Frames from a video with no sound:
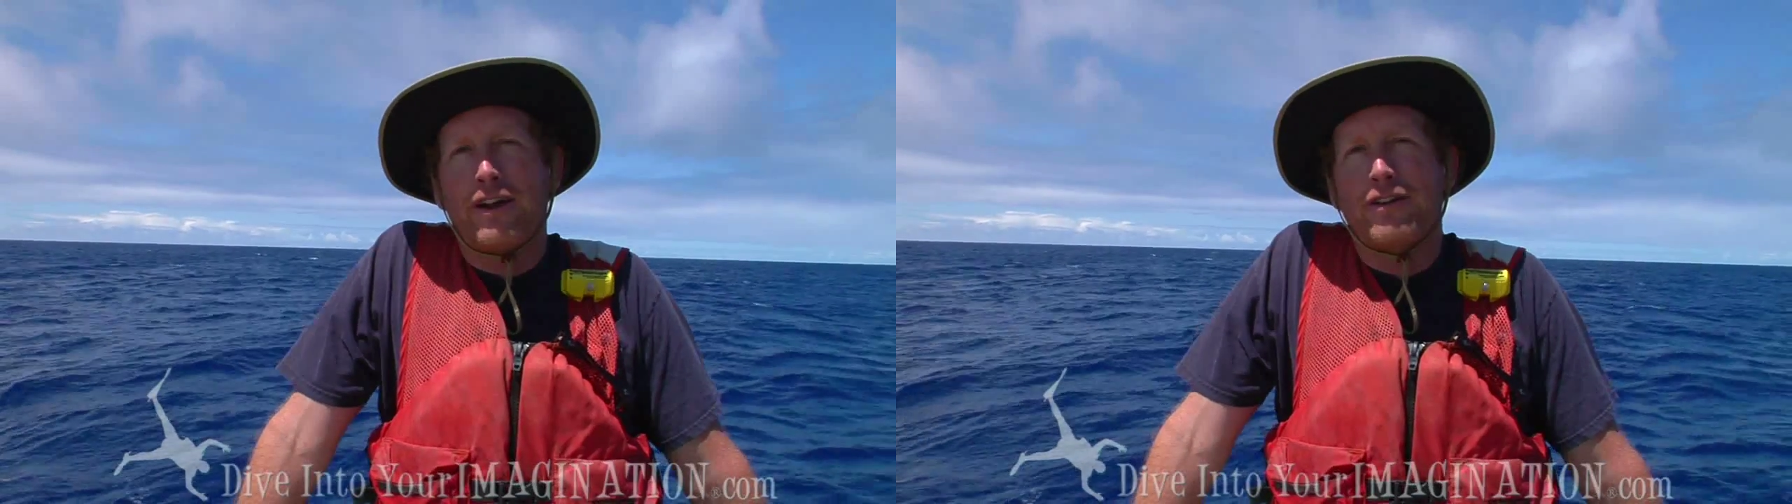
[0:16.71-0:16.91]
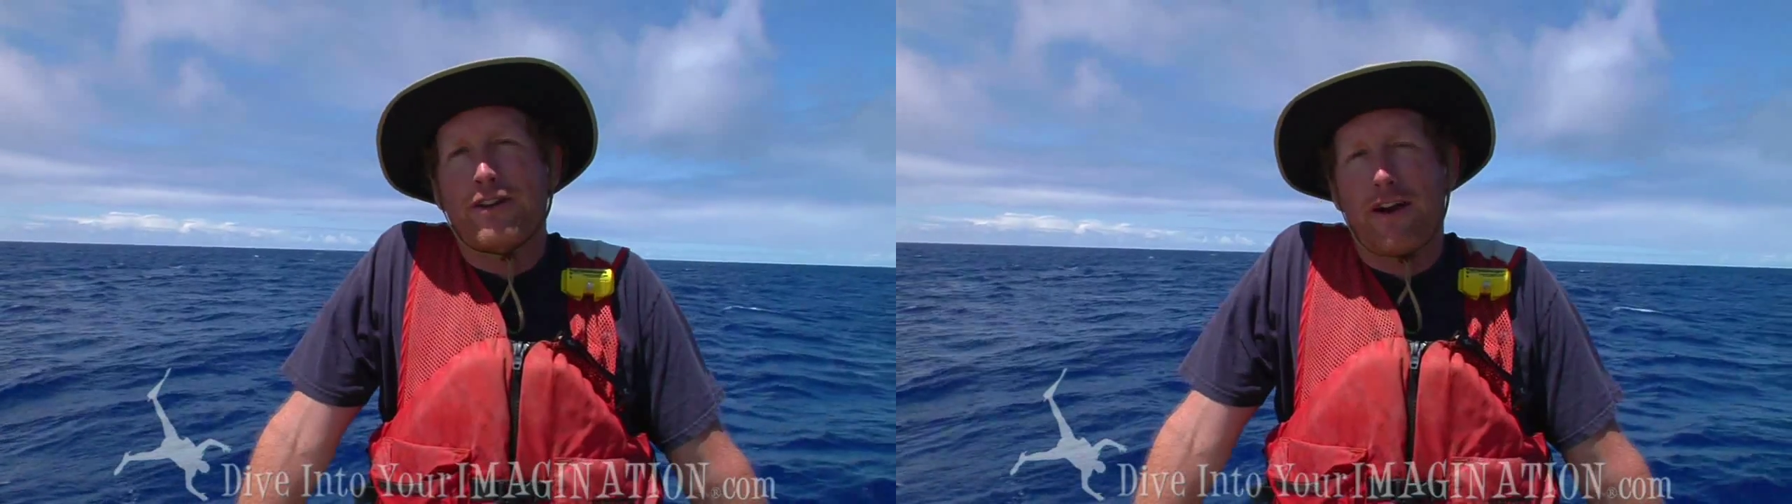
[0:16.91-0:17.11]

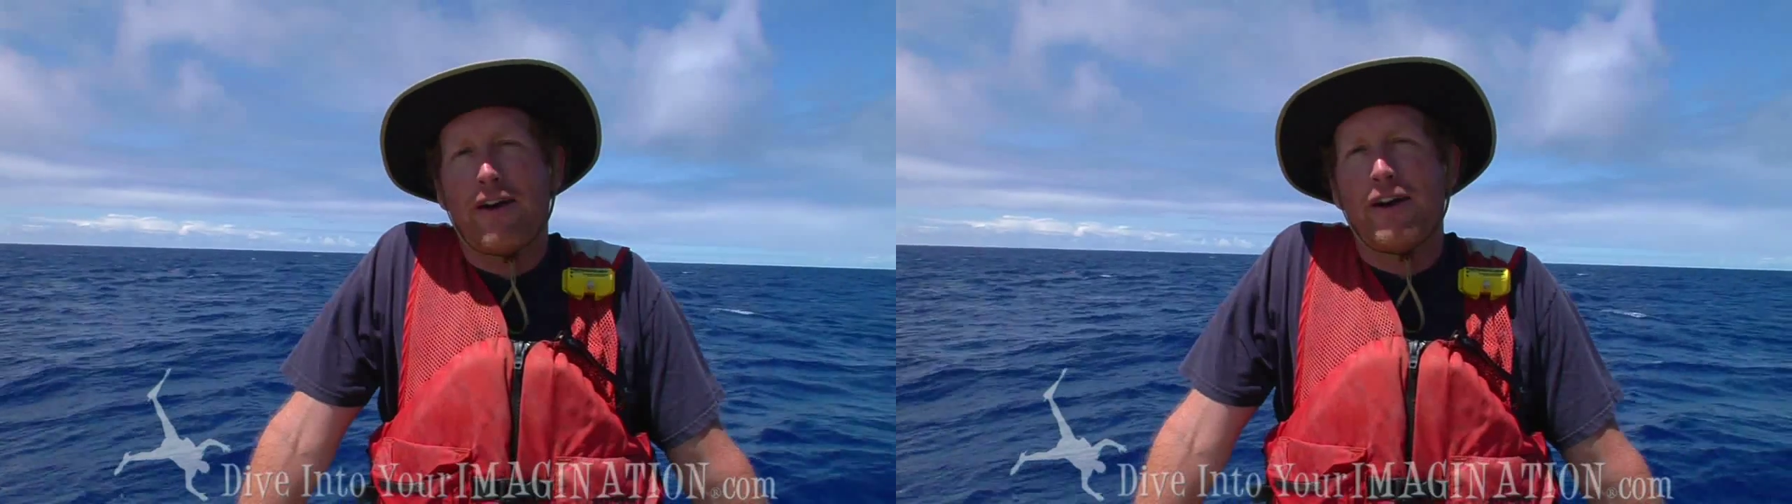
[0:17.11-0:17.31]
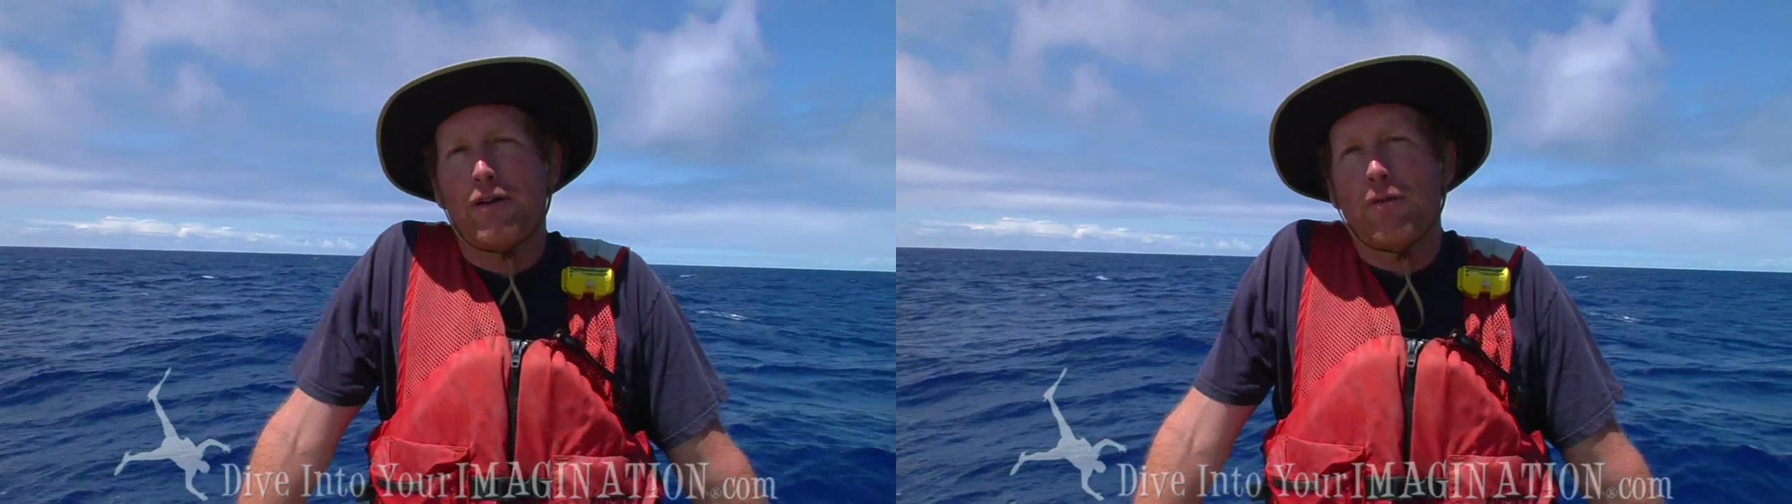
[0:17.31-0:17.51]
is
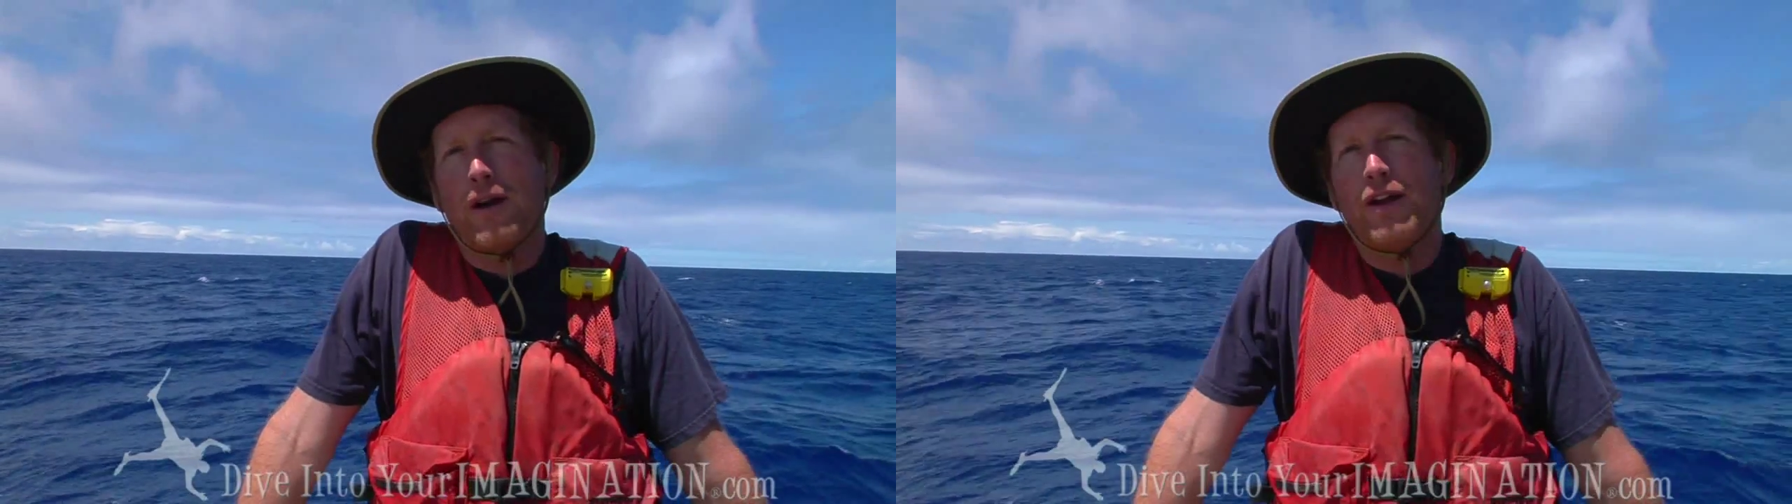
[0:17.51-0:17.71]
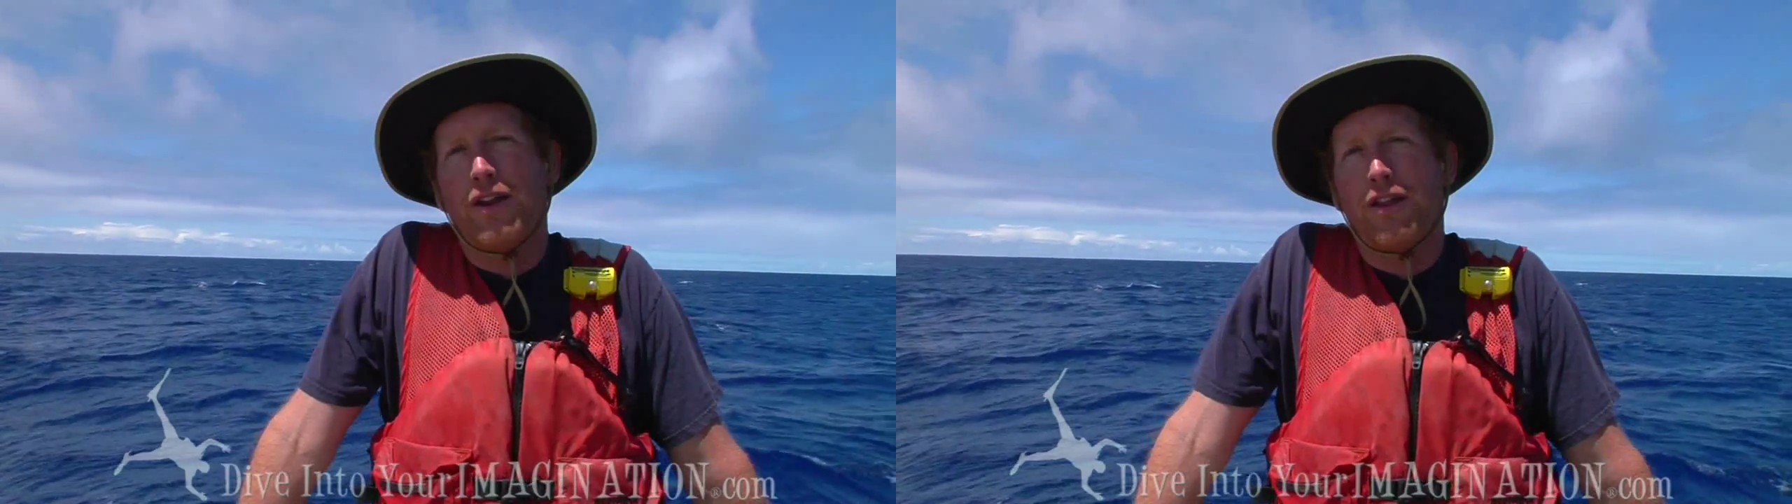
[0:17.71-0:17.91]
carried
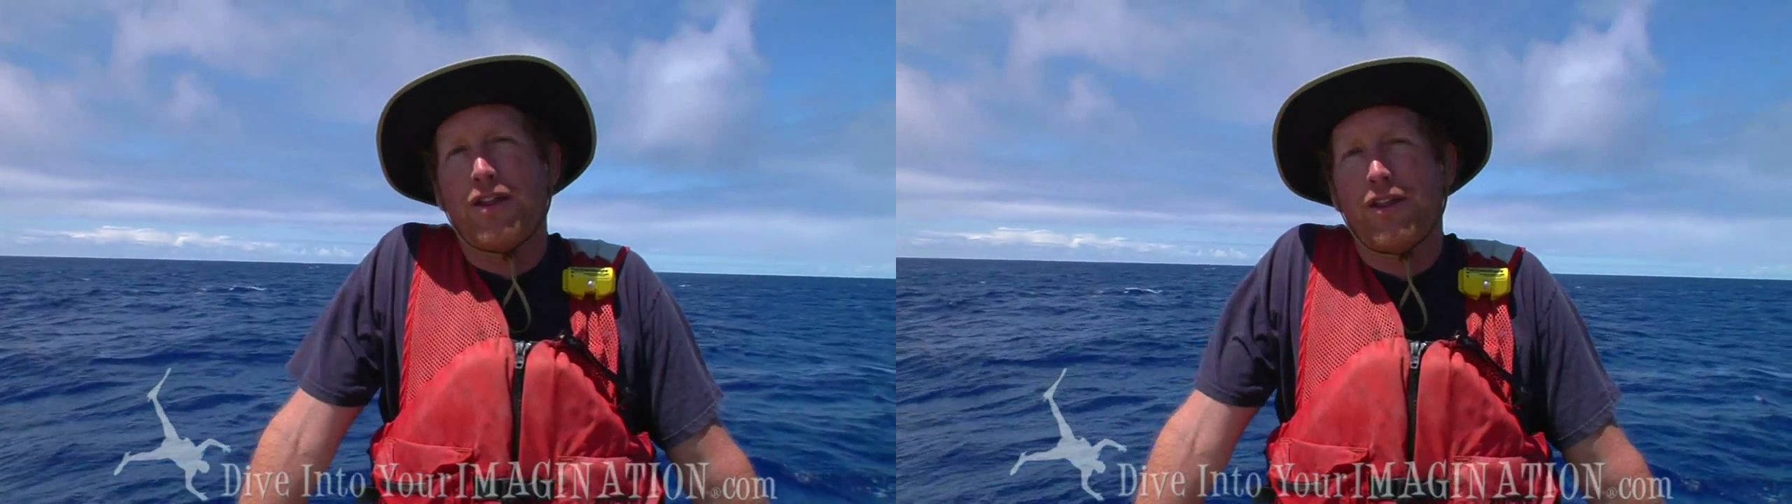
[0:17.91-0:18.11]
with